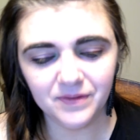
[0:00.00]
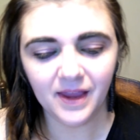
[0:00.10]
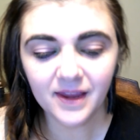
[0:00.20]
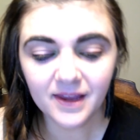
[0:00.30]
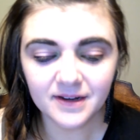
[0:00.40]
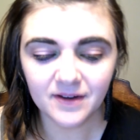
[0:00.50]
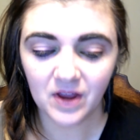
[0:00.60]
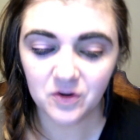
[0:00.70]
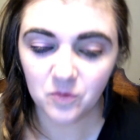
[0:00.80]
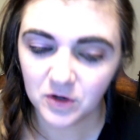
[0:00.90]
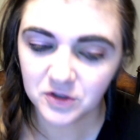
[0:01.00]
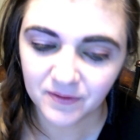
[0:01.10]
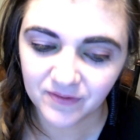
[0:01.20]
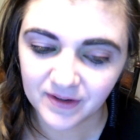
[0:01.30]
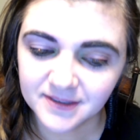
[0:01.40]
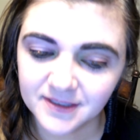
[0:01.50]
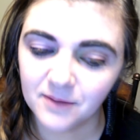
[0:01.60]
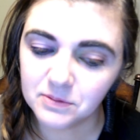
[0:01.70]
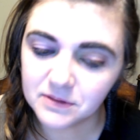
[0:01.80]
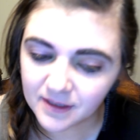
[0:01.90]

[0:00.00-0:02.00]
And I've had to wash my face a couple of